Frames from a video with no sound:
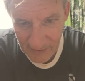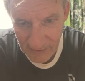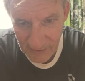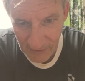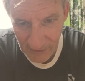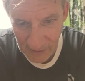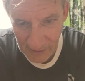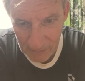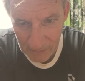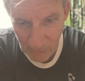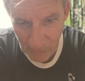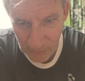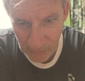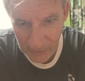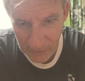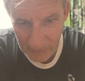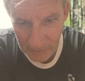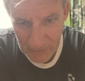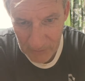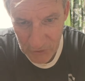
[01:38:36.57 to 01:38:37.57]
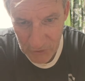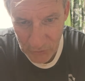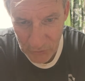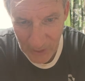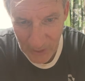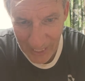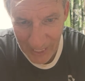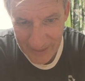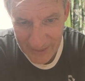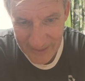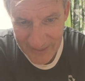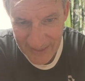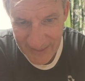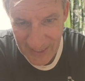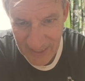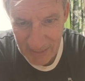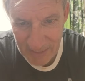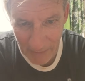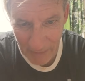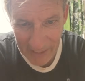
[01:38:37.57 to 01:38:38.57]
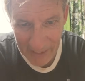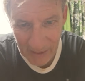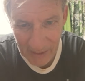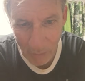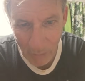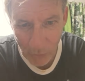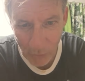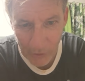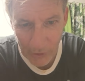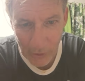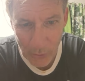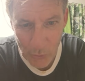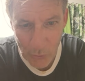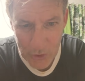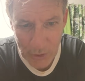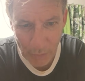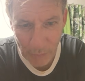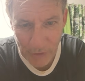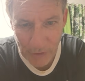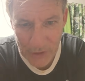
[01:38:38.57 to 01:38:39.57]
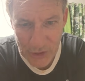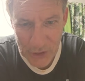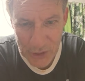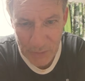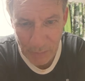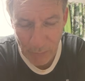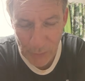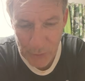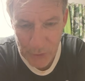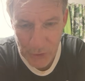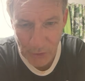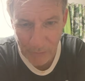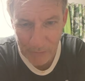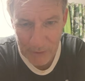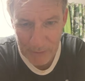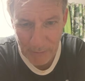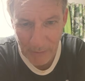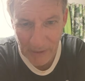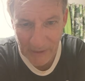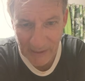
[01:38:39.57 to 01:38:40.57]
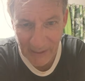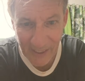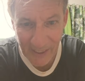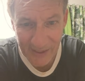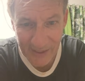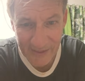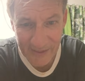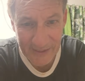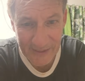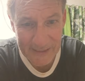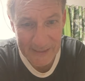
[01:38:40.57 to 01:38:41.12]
Hi, Marie. Mr. Jackson says, Mike, I'm wondering who's the richest person on Masbate Island?